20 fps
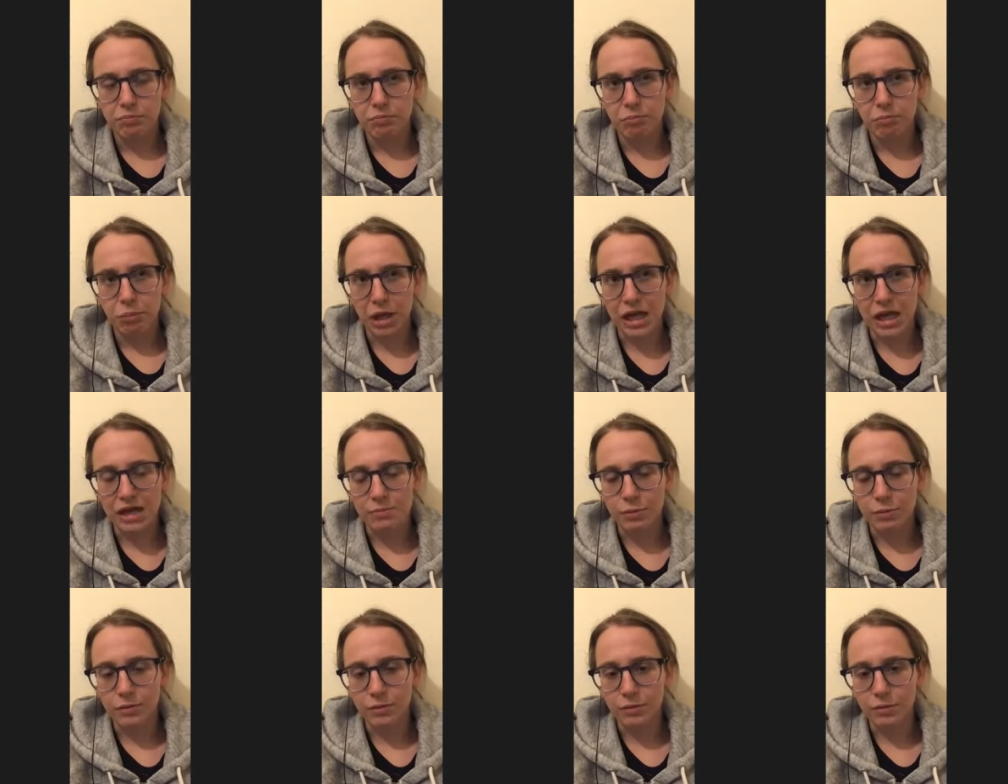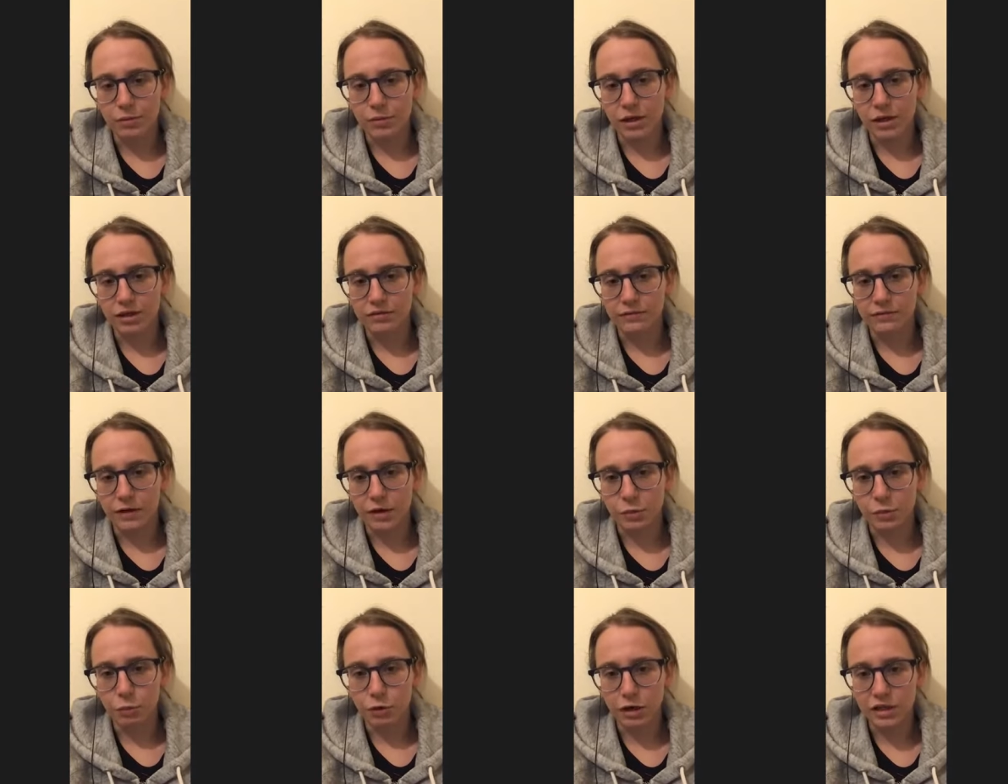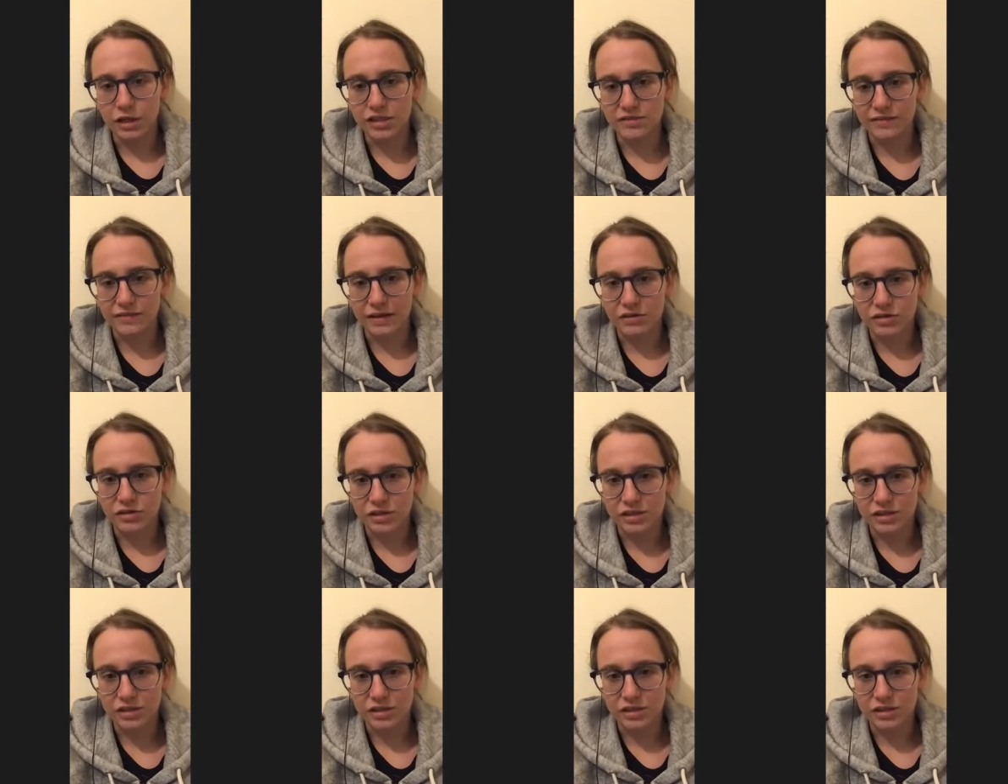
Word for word: people and the right words around